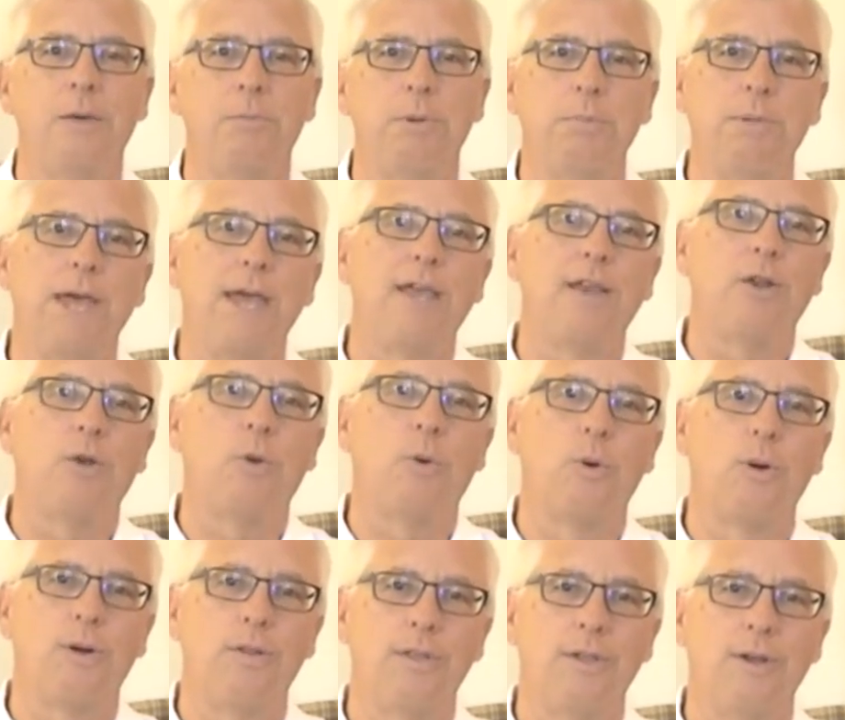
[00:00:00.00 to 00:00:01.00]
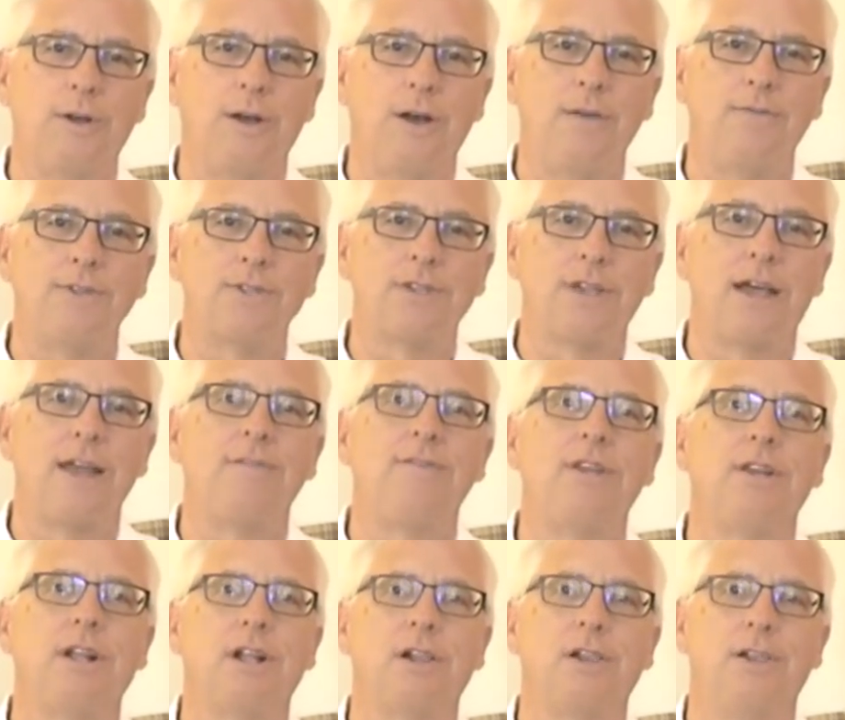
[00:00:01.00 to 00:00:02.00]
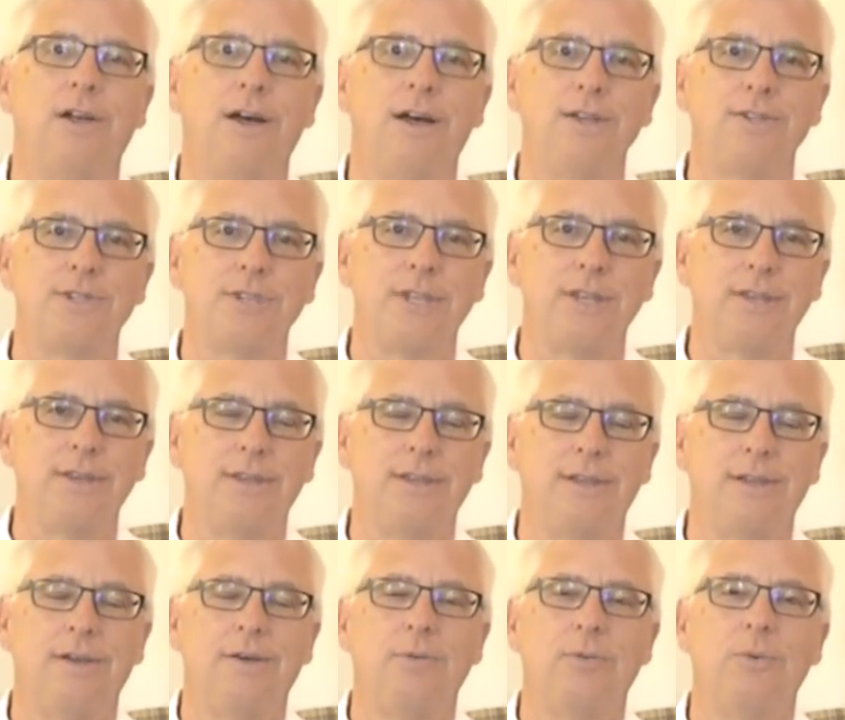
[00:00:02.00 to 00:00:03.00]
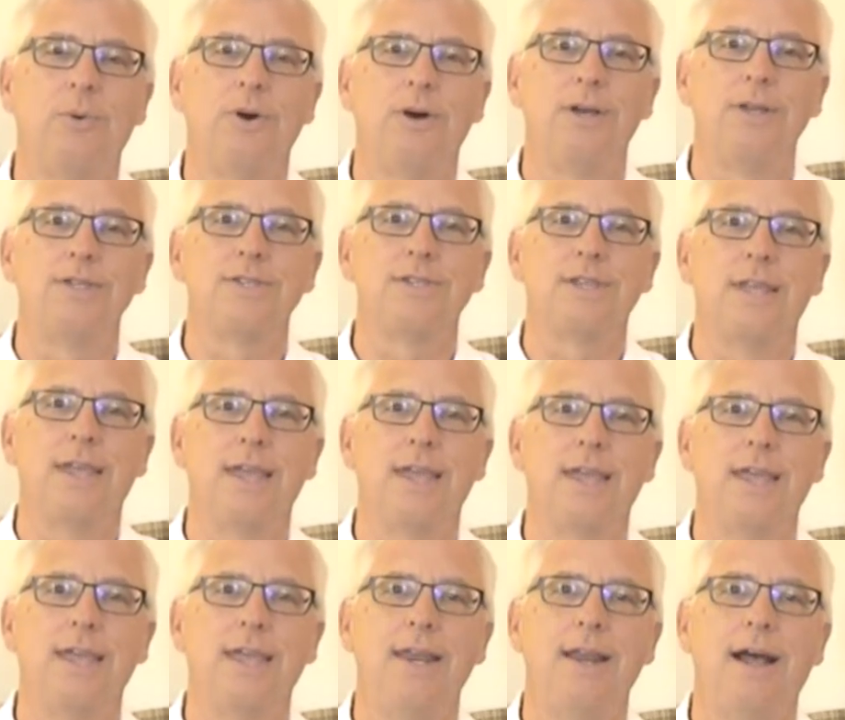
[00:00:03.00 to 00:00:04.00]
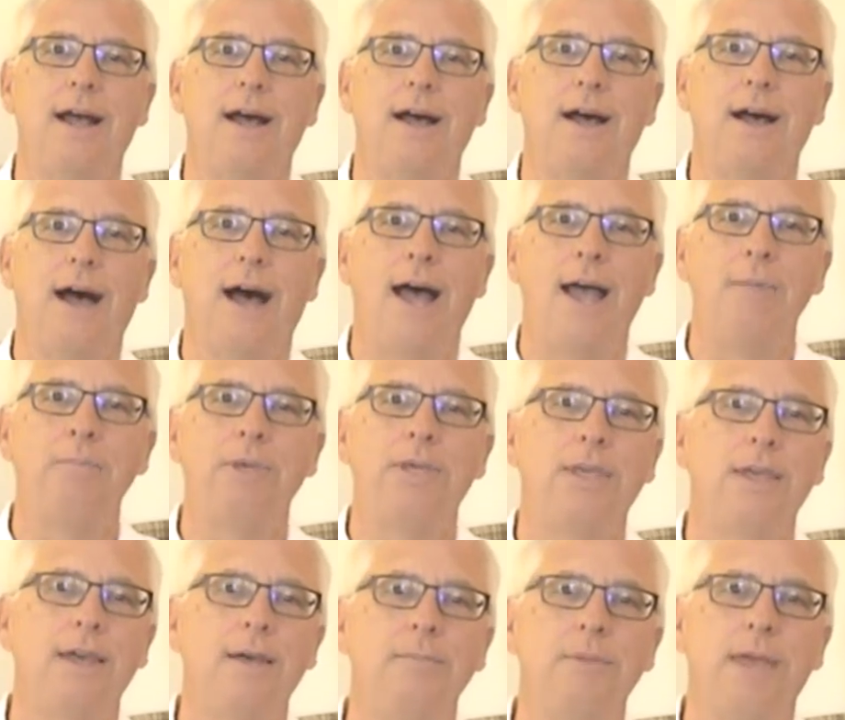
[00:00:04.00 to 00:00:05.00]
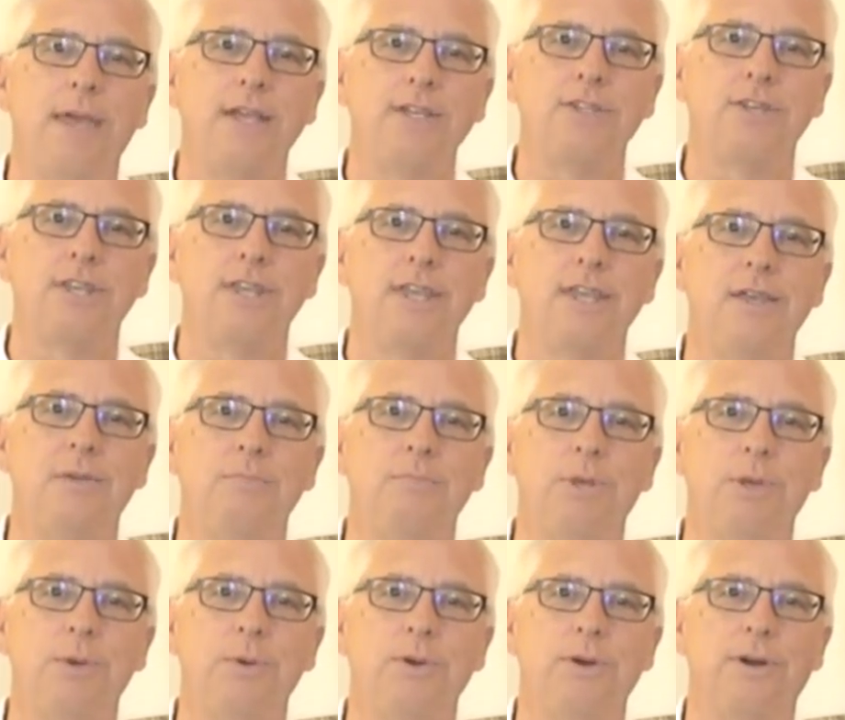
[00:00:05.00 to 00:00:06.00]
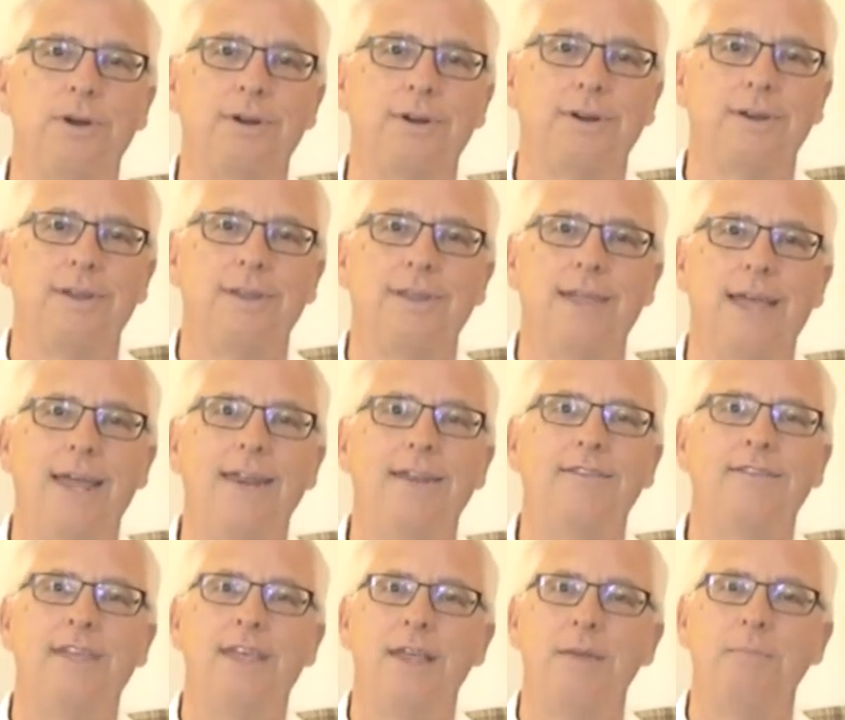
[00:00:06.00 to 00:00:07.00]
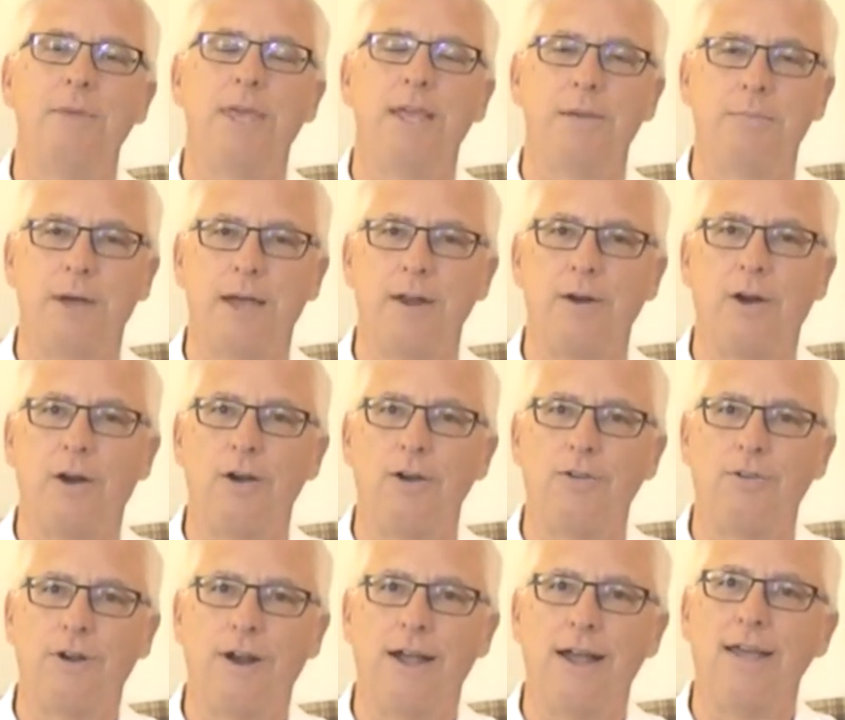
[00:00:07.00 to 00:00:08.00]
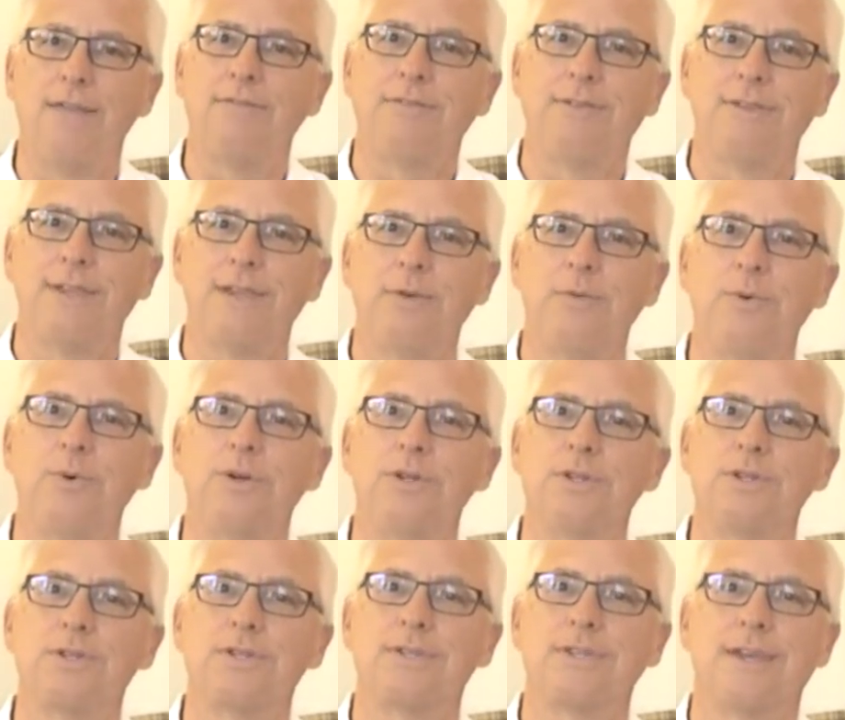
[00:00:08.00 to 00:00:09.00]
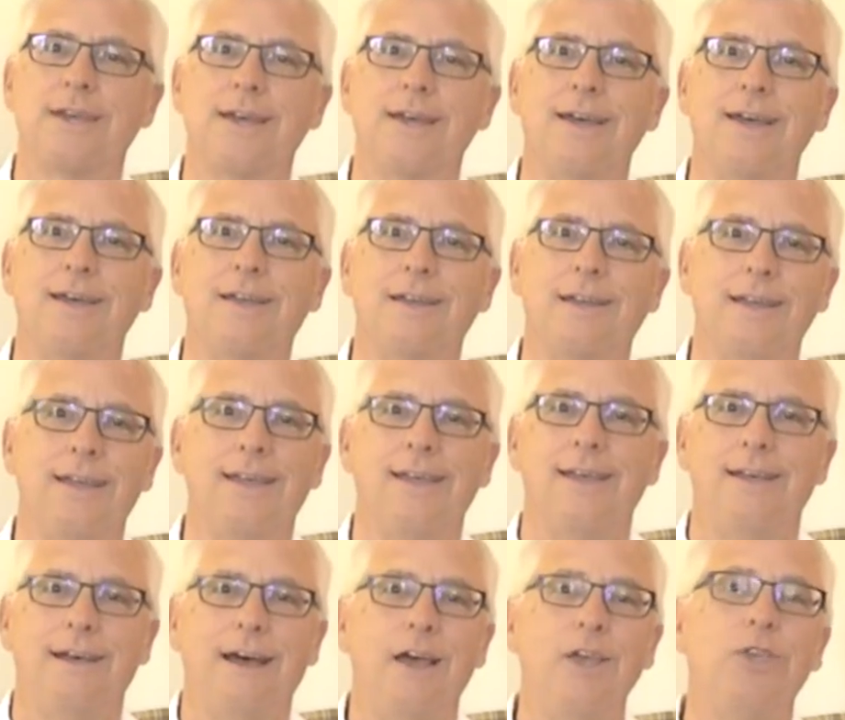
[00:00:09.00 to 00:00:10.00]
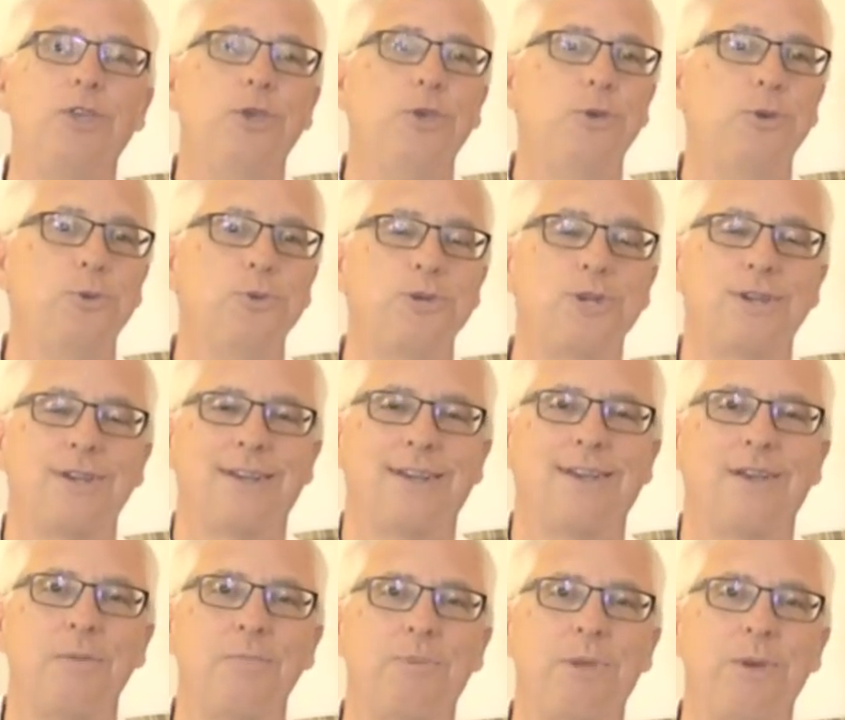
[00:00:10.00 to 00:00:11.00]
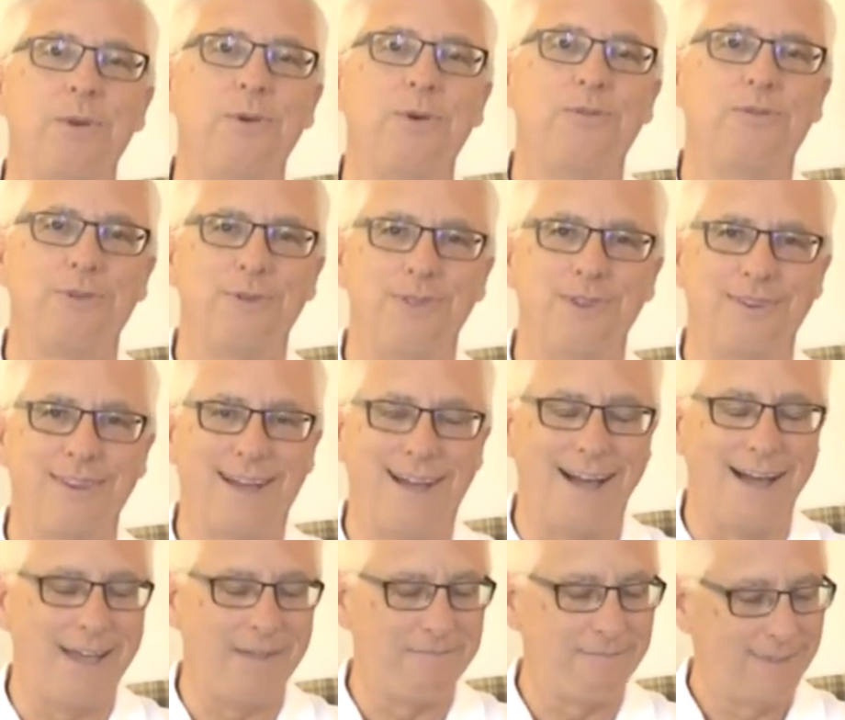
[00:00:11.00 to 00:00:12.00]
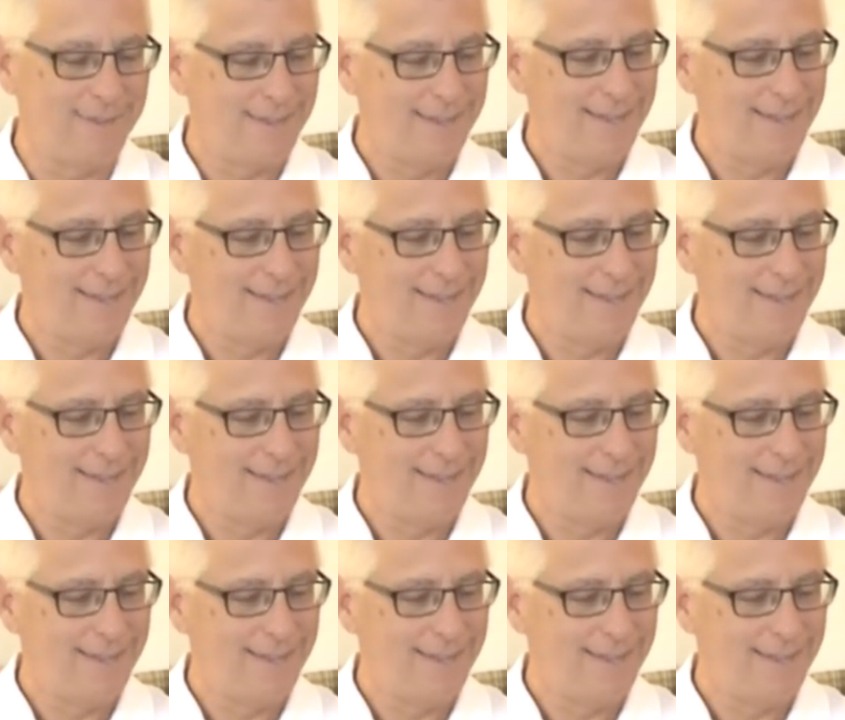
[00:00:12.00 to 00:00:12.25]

But back in the corner of the office, kind of in the closet, was a, an IBM XT computer. It had a 10 megabyte hard drive. It was uh, a huge computer for the time.